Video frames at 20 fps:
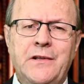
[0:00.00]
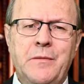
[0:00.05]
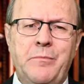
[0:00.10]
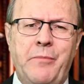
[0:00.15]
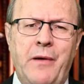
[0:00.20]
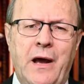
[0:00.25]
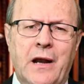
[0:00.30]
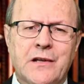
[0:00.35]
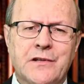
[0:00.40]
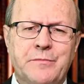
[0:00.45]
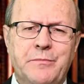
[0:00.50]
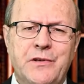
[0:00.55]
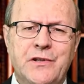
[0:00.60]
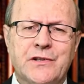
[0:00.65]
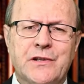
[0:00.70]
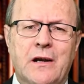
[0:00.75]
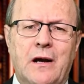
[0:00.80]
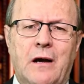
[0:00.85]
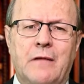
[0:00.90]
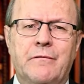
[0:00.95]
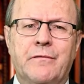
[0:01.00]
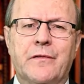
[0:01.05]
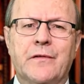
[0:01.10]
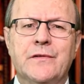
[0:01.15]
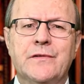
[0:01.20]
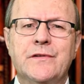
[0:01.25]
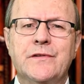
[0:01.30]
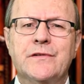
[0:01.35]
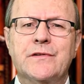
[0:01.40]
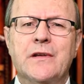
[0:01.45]
the Paris Peace
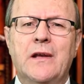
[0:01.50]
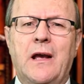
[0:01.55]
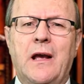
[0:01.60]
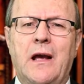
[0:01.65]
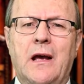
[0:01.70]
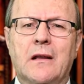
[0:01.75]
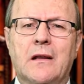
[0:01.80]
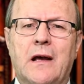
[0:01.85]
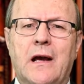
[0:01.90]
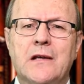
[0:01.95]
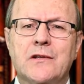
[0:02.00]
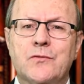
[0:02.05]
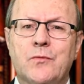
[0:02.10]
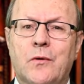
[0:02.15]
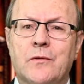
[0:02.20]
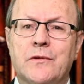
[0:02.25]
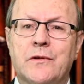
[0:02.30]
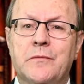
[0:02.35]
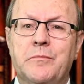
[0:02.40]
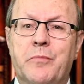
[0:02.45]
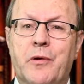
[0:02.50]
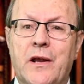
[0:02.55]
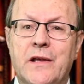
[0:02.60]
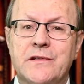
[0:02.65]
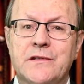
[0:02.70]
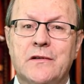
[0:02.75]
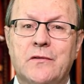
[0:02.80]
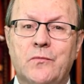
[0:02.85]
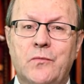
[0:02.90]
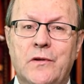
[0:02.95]
Conference, allies wanted
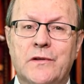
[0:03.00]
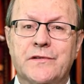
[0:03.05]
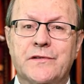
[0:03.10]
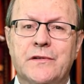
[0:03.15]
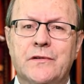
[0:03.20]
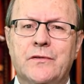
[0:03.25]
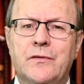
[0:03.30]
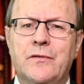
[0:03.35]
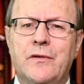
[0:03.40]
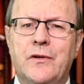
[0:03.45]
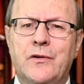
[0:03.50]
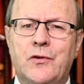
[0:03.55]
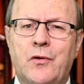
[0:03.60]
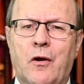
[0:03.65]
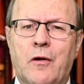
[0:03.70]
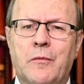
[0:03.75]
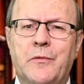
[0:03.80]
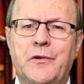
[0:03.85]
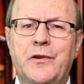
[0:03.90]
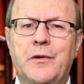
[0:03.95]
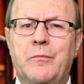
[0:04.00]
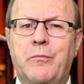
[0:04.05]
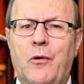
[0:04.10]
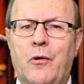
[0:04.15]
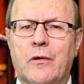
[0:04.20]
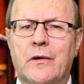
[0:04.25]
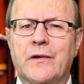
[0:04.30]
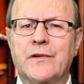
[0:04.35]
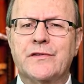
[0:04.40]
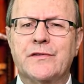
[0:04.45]
President Wilson to determine the
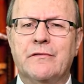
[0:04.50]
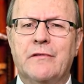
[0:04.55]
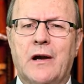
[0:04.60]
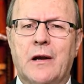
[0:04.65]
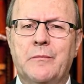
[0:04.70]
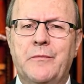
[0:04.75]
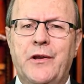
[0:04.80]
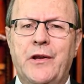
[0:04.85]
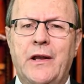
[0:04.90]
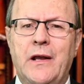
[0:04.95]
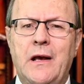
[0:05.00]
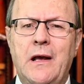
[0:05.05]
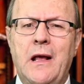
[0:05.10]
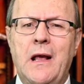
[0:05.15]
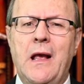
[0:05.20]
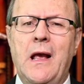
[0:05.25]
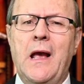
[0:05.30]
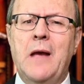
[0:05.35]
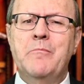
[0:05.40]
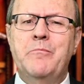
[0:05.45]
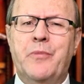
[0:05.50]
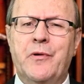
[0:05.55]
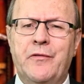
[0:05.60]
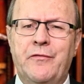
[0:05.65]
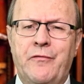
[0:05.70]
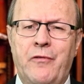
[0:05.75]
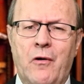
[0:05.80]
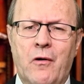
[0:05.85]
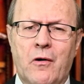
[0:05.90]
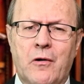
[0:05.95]
borders of Armenia and
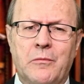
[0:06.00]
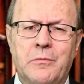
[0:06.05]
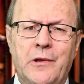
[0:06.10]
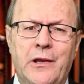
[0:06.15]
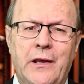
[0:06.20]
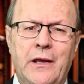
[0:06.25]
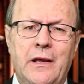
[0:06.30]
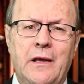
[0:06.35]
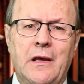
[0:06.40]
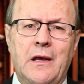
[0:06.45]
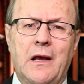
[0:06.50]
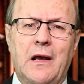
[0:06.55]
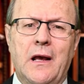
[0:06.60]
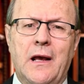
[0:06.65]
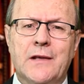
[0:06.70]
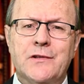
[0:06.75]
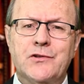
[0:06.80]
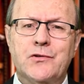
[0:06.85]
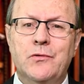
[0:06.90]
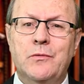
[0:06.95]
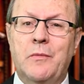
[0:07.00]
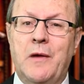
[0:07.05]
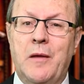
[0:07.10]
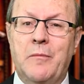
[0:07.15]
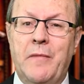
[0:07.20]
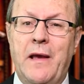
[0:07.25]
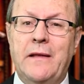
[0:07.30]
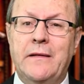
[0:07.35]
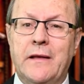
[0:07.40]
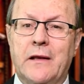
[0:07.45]
preferably assume a
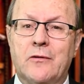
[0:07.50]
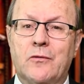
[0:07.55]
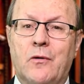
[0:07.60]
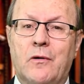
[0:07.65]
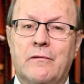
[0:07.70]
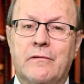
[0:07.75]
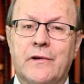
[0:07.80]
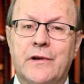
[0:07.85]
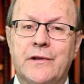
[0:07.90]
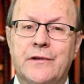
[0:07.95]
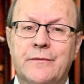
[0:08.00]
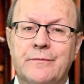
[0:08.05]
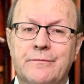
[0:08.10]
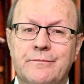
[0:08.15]
mandate over it.